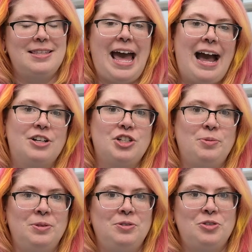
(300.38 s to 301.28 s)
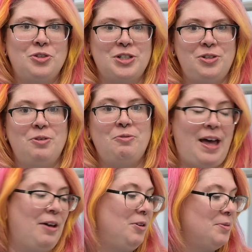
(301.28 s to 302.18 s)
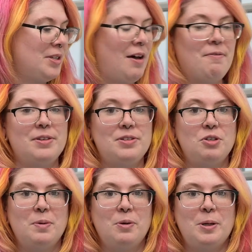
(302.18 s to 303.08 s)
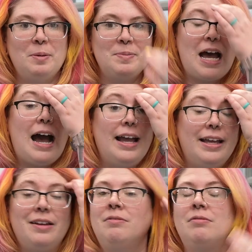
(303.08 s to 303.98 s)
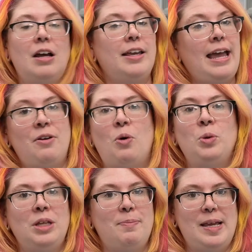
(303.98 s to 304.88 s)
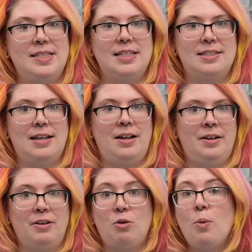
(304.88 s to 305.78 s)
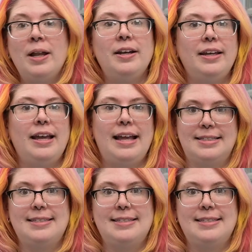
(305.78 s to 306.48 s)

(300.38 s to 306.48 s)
the actual nutritional values of the superworms, I can, again, only base this on quantity and